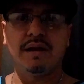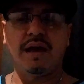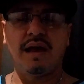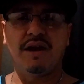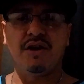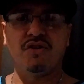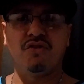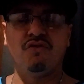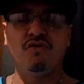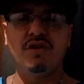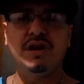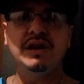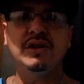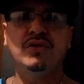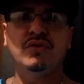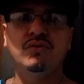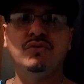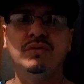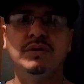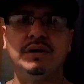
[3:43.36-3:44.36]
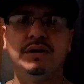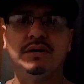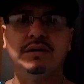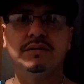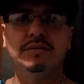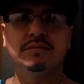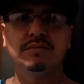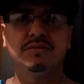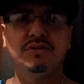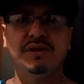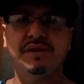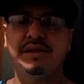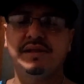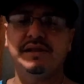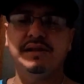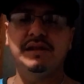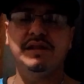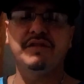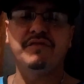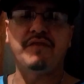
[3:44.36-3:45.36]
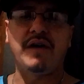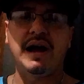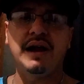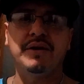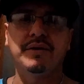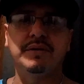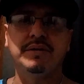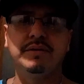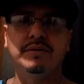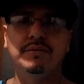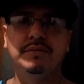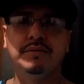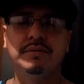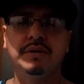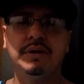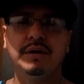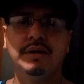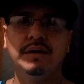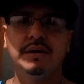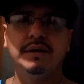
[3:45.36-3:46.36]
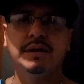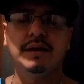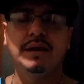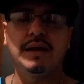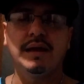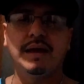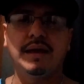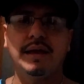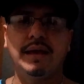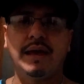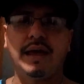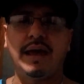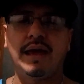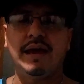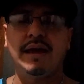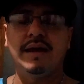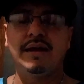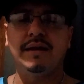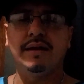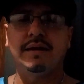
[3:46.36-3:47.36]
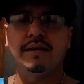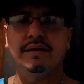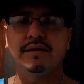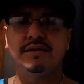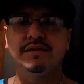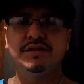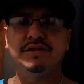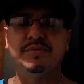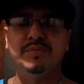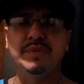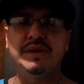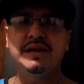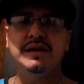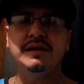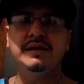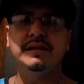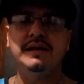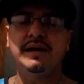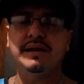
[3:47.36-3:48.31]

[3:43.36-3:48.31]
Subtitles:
agreed to just ceasefire, and to me